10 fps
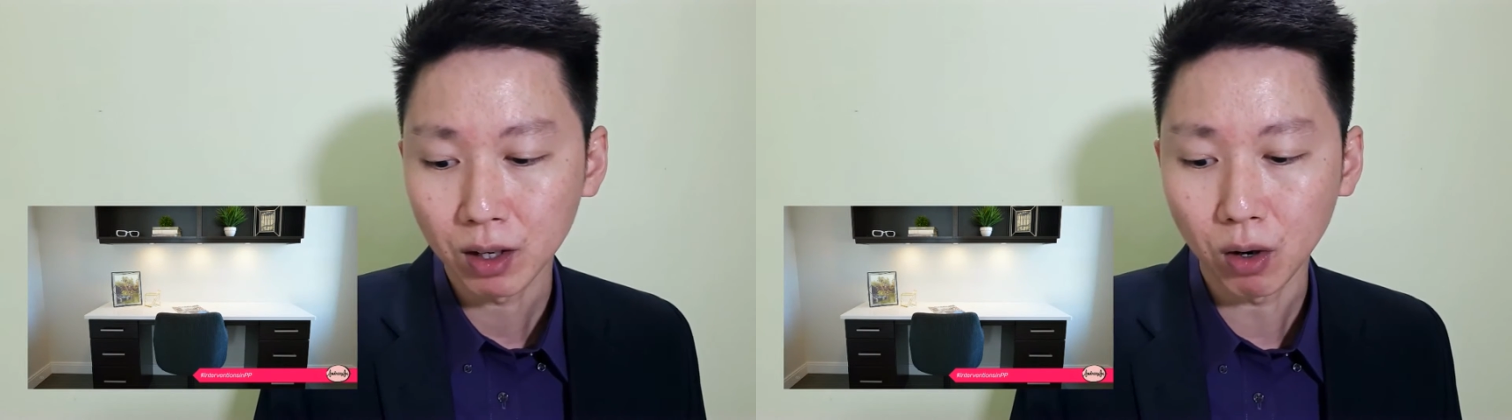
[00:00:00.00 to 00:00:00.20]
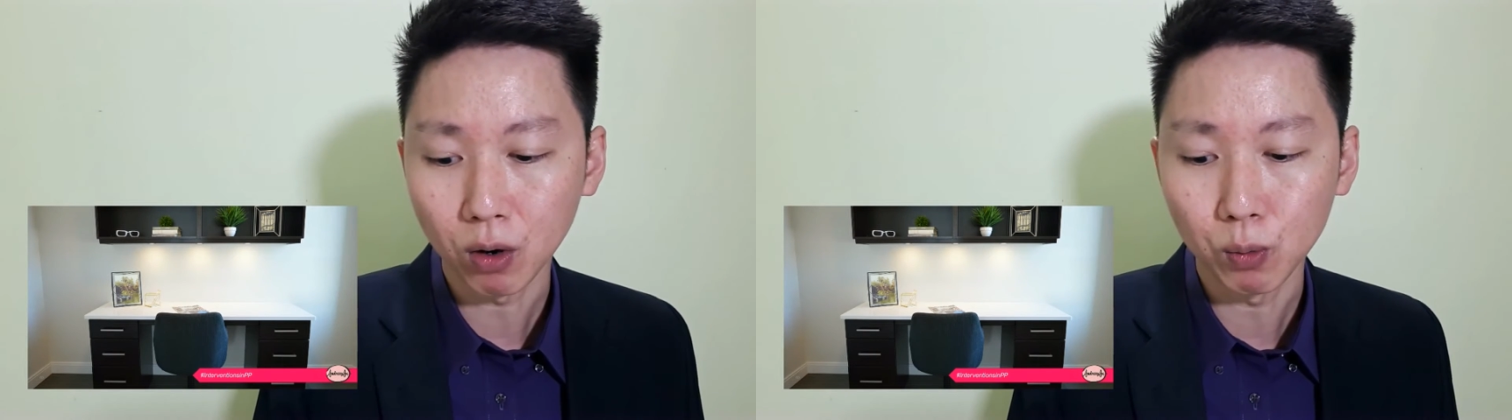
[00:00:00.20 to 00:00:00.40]

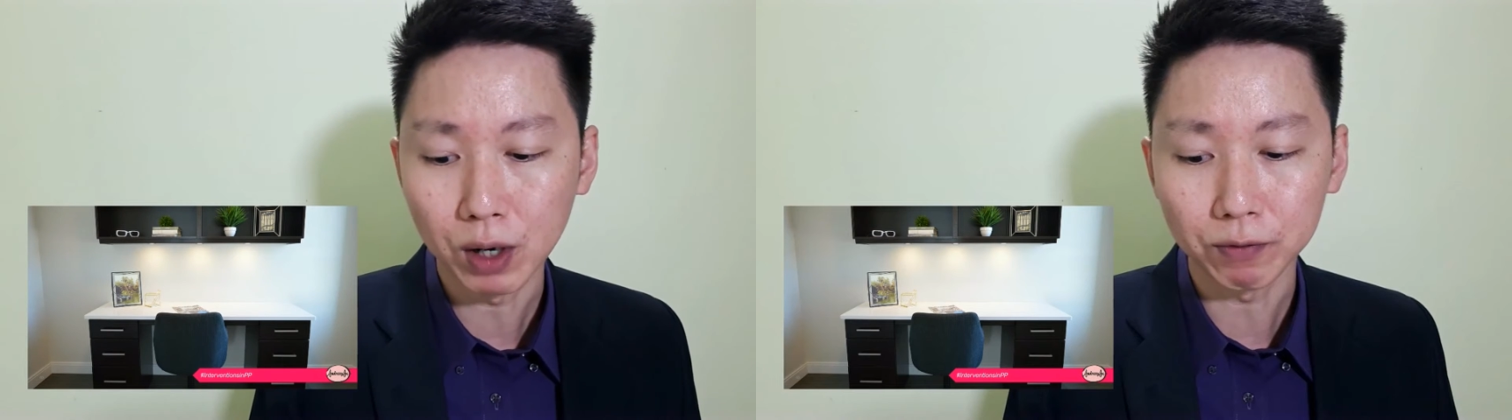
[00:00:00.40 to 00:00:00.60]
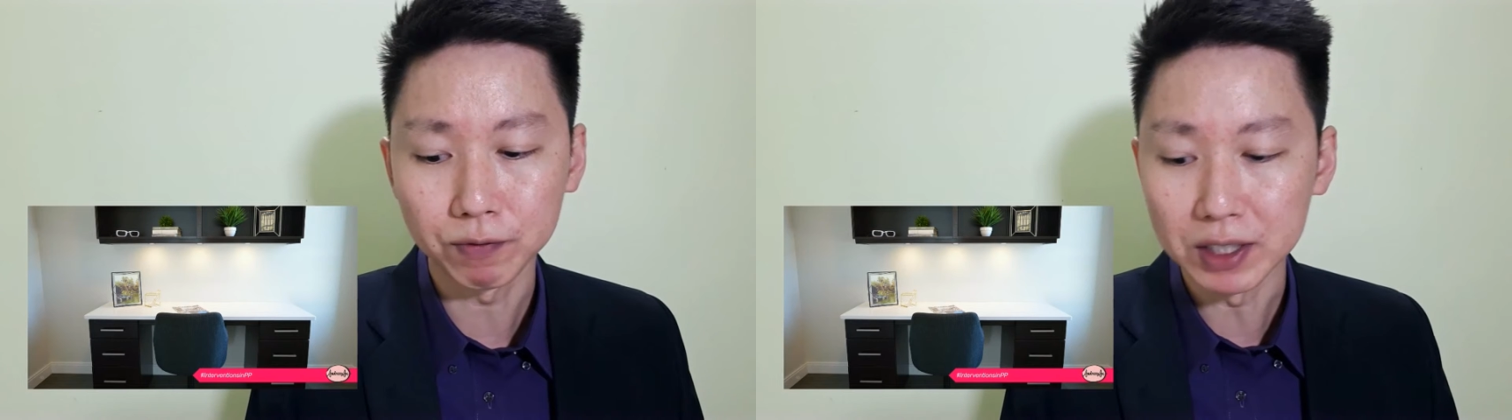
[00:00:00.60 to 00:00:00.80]
or
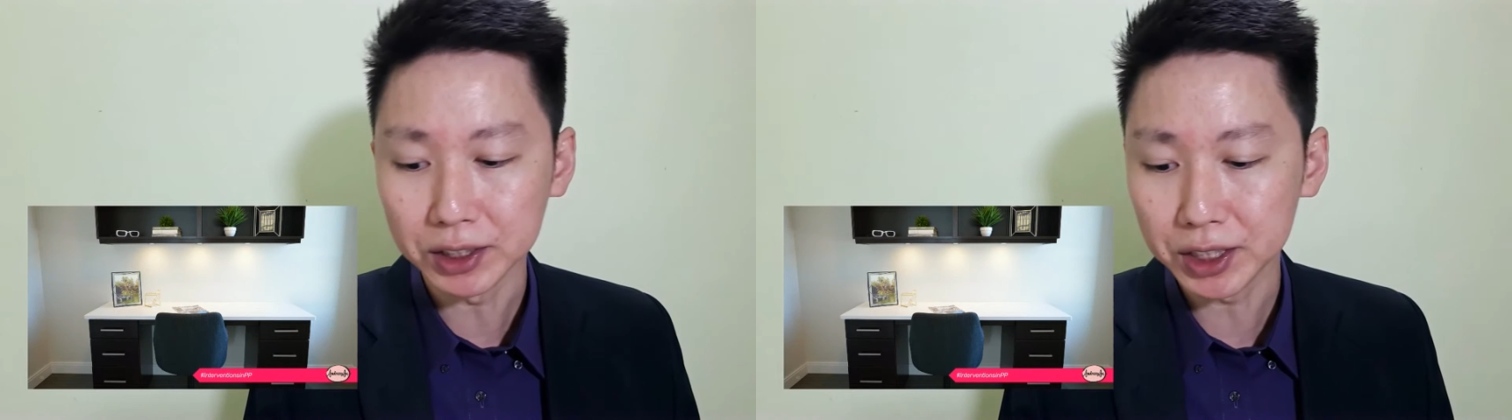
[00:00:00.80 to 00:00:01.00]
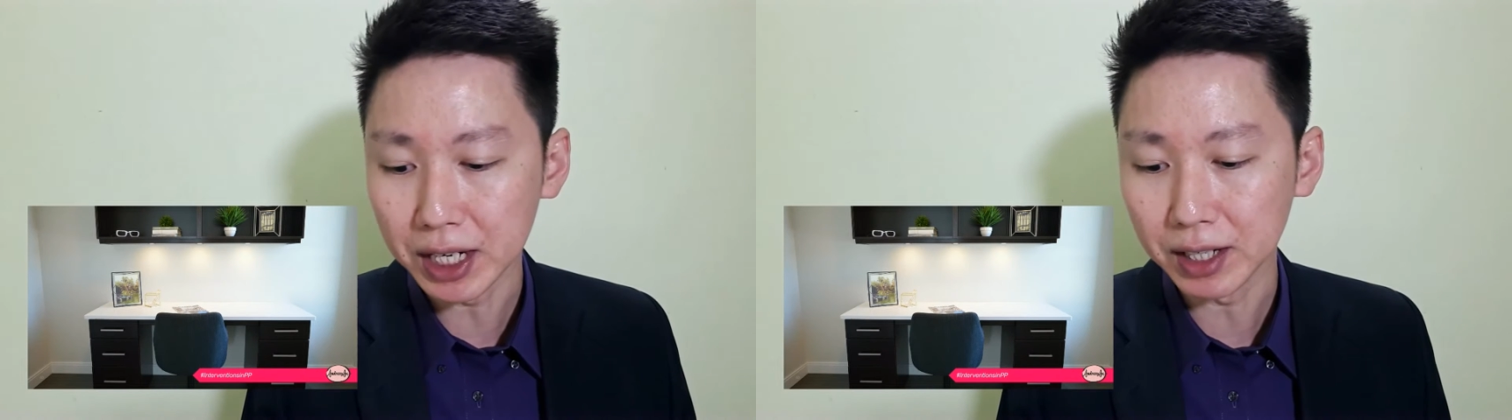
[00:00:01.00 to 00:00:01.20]
work
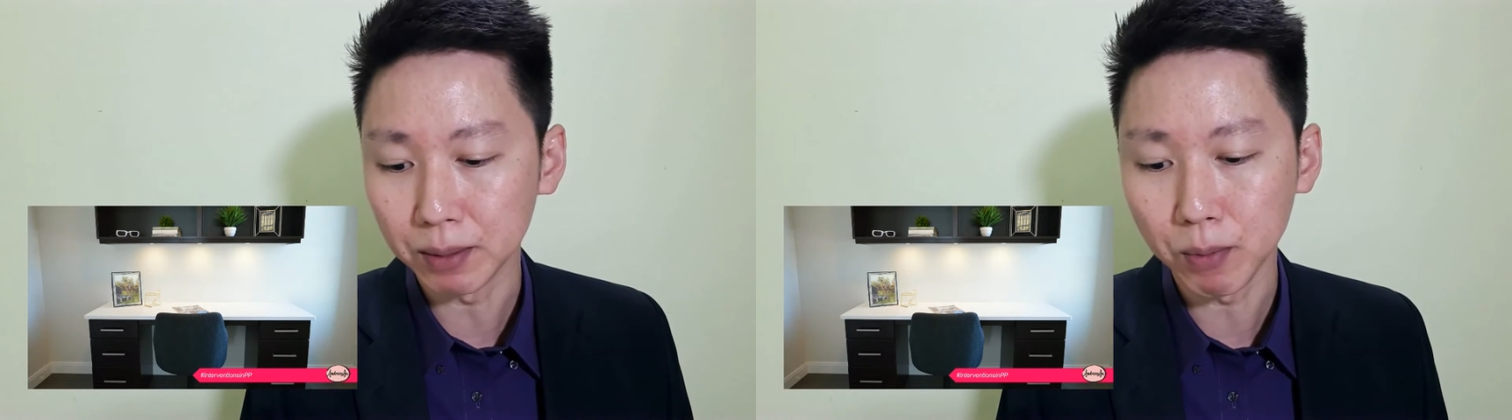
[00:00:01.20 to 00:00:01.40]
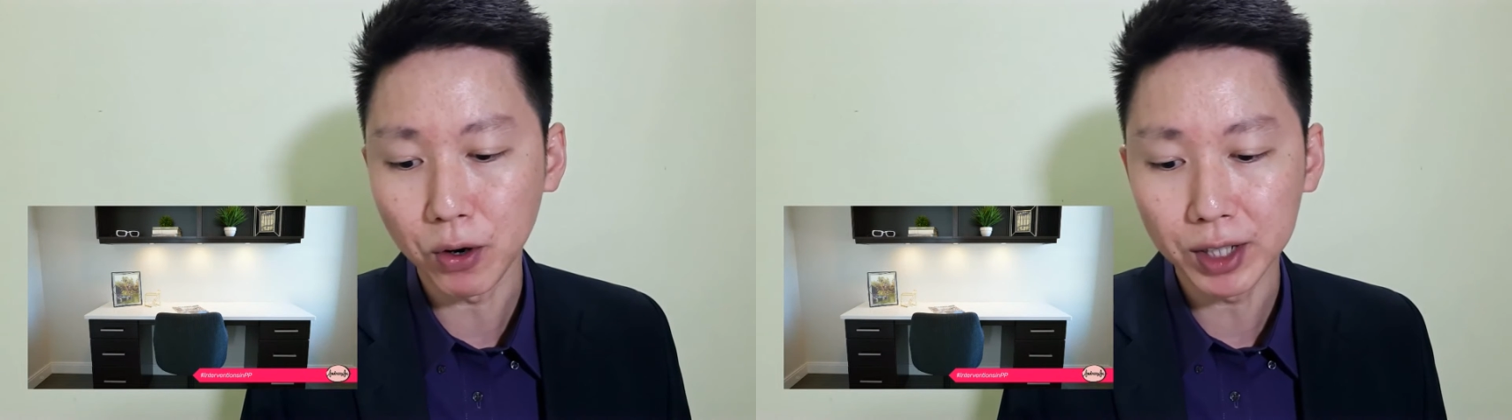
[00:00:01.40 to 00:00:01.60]
first thing in the
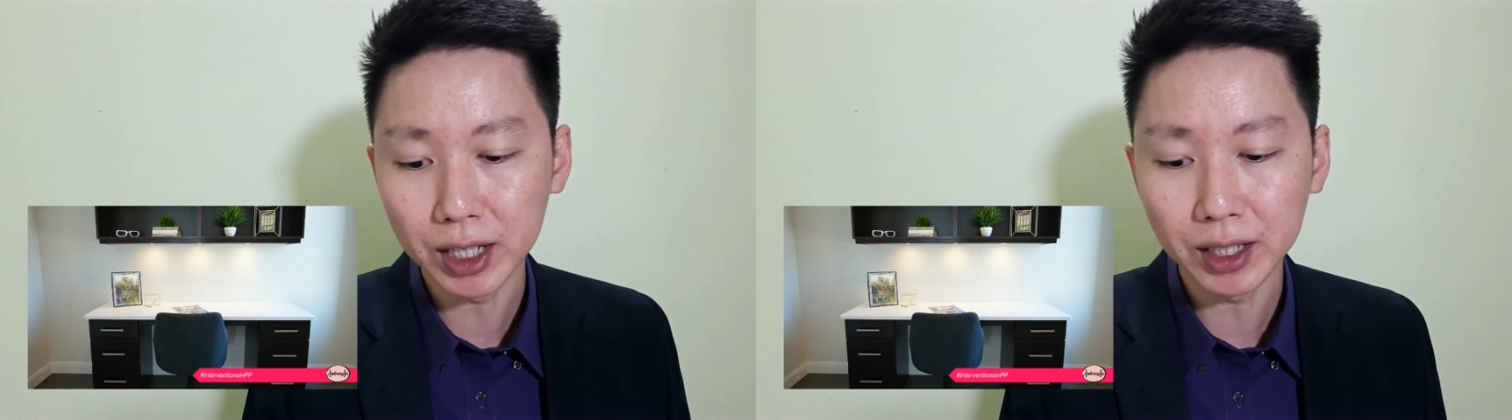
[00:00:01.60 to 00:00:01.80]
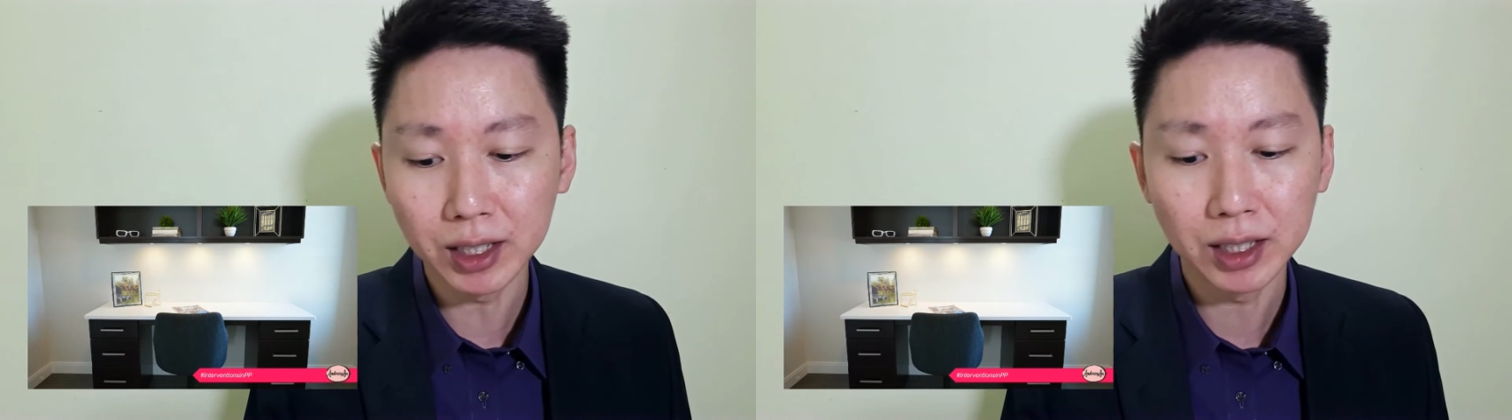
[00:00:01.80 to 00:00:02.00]

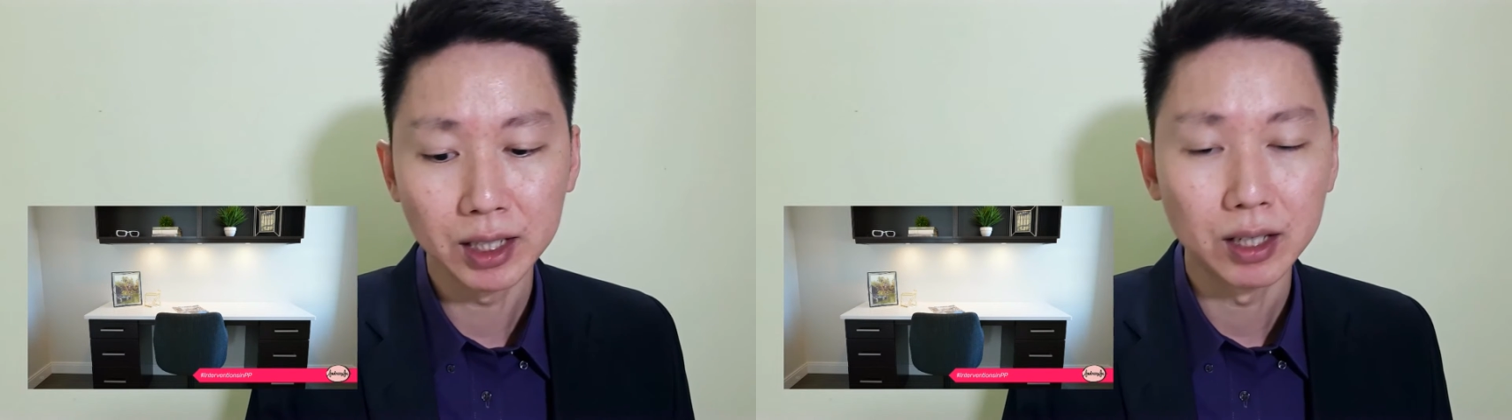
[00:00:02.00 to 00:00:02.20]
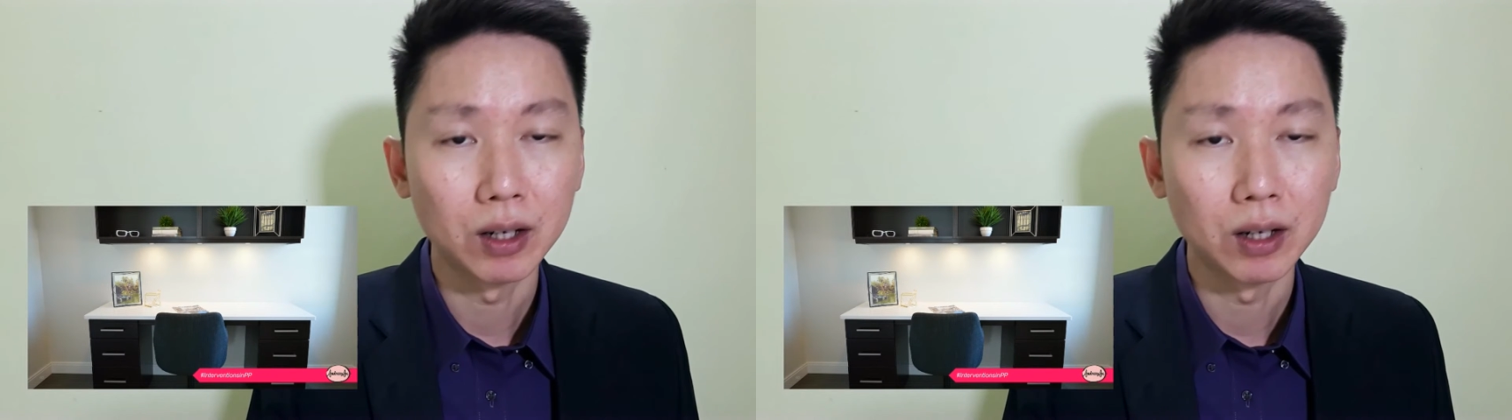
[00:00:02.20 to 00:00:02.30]
morning,